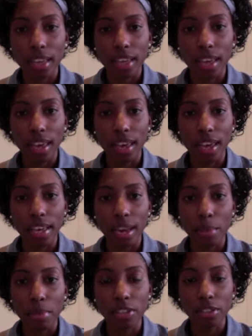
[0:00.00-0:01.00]
And
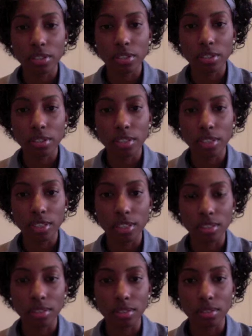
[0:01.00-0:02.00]
I'm also going
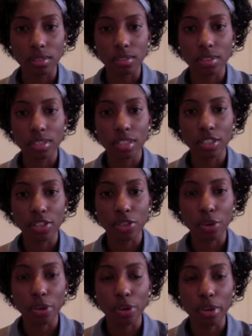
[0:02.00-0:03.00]
to
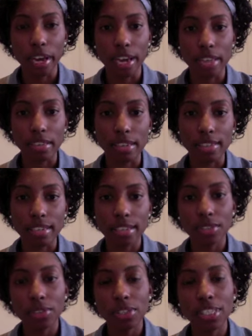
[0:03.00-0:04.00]
show you guys the
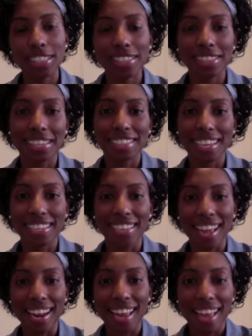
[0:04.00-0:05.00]
accessories and things like
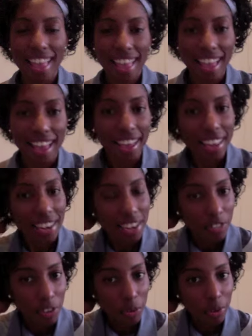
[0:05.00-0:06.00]
that. And
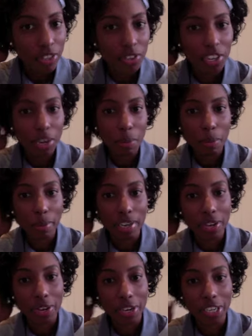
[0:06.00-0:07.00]
if you're wondering about my
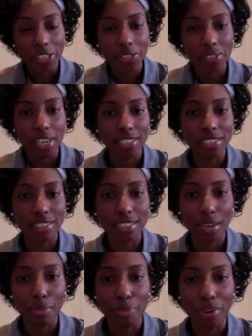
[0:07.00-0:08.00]
new hairdo, I just
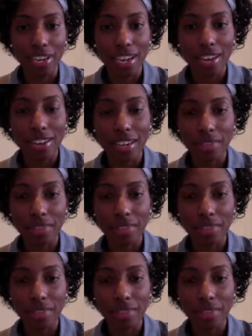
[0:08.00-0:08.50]
did a braid out.